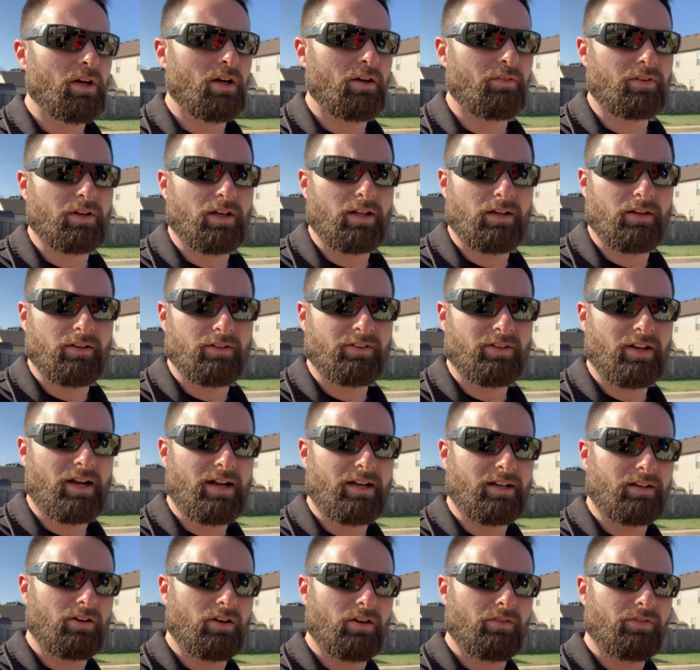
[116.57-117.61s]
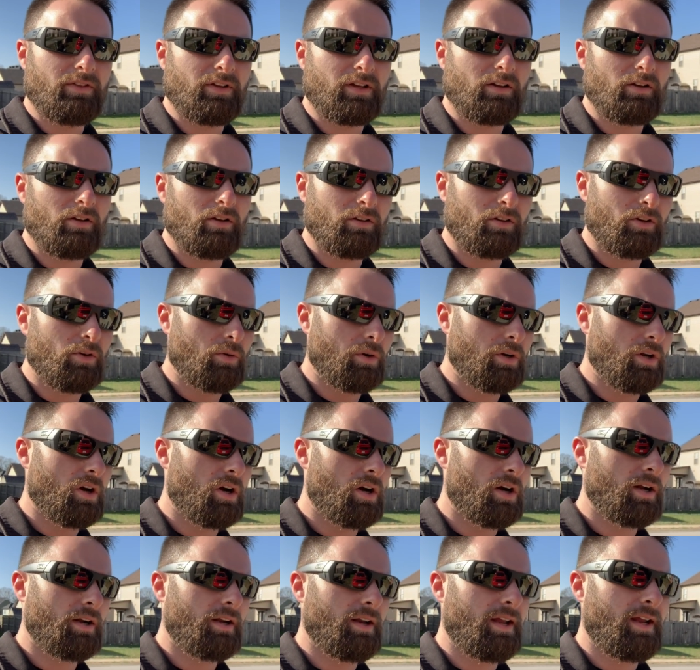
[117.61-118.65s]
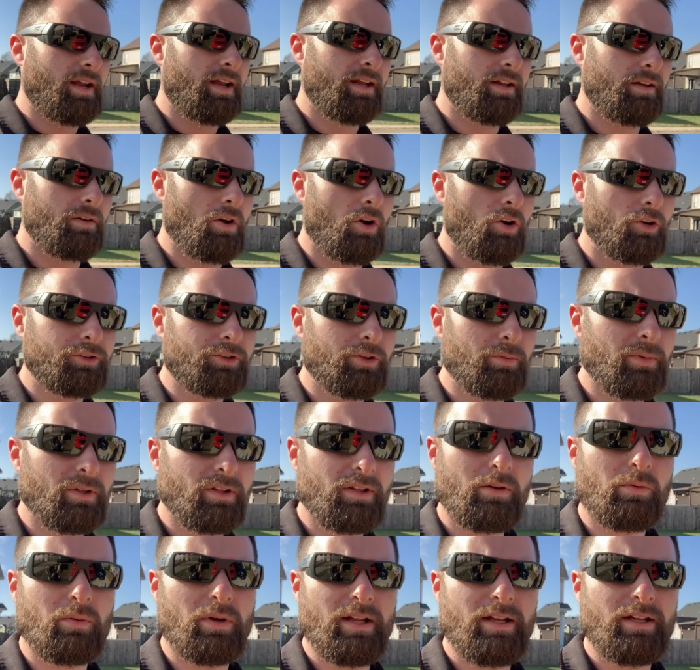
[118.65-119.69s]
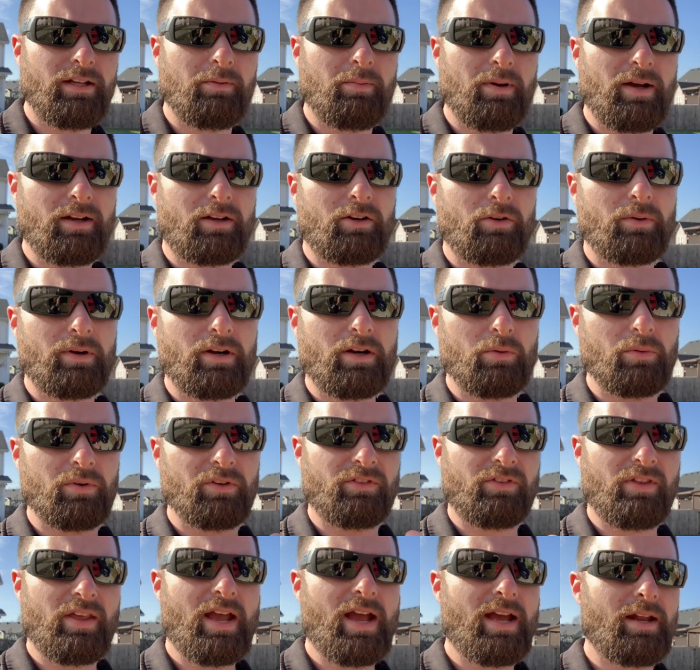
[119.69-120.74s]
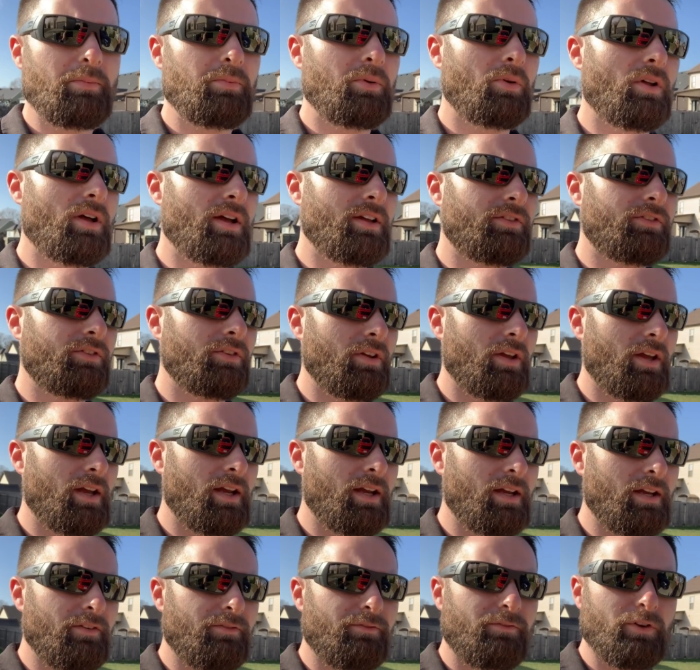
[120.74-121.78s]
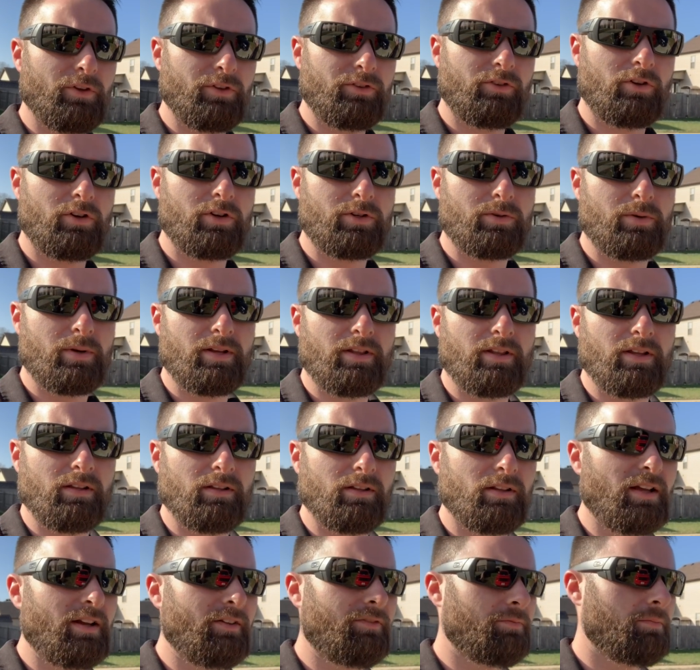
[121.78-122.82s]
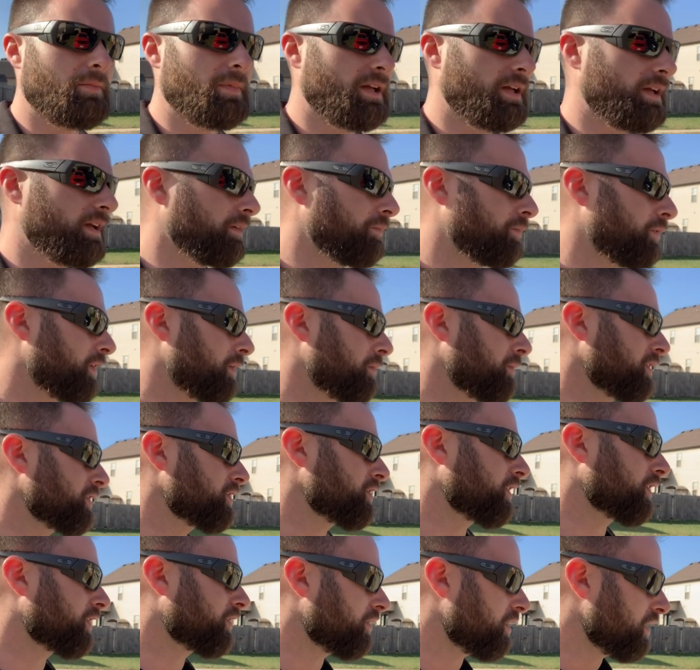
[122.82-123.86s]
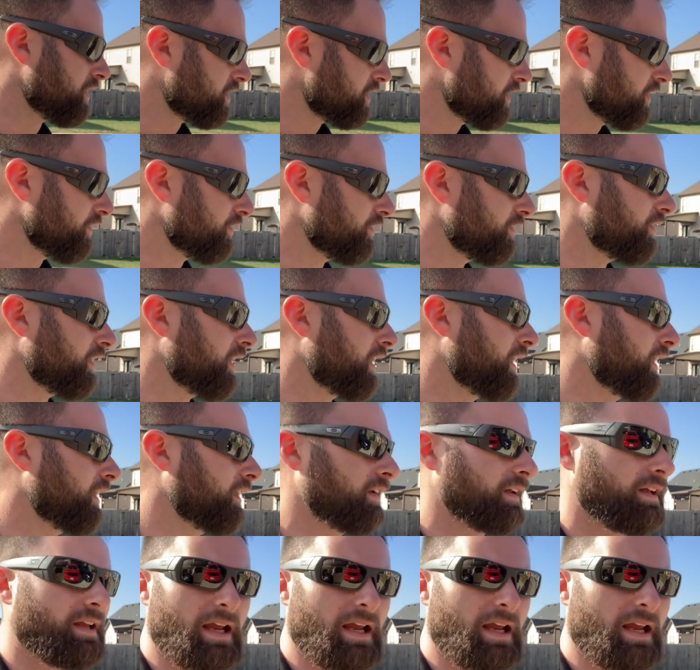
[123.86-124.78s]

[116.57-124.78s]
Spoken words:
I've got a sciatic nerve thing going on. And ultimately what ended my career was that, plus a foot surgery that left me pretty much on crutches and a